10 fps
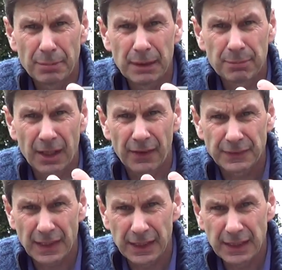people are
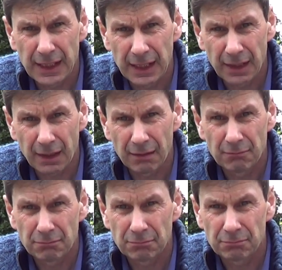taking
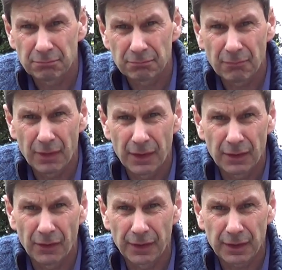
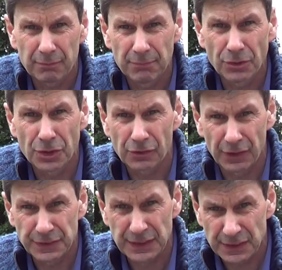like
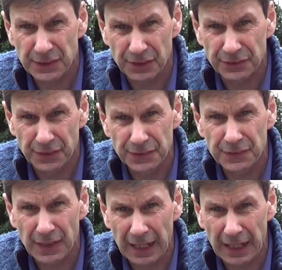motorised disc cutters,